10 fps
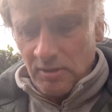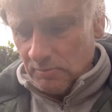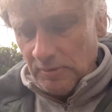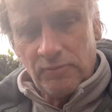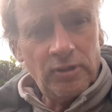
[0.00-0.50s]

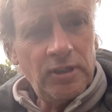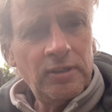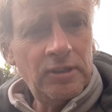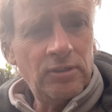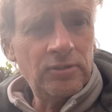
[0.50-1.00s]
we've
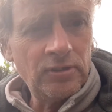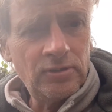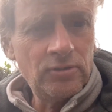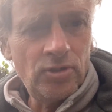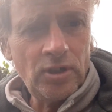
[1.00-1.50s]
clearly done a
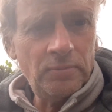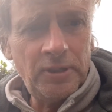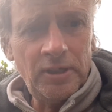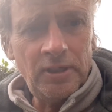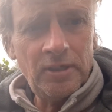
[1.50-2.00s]
good job
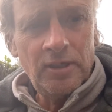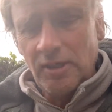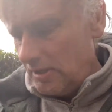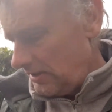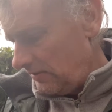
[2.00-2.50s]
here
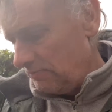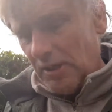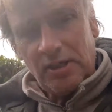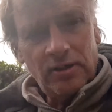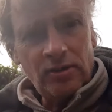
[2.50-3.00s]
of
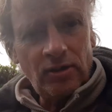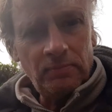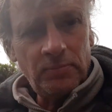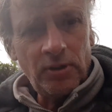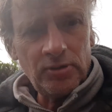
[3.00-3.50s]
making
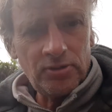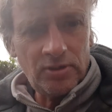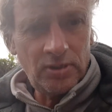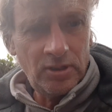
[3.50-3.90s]
compost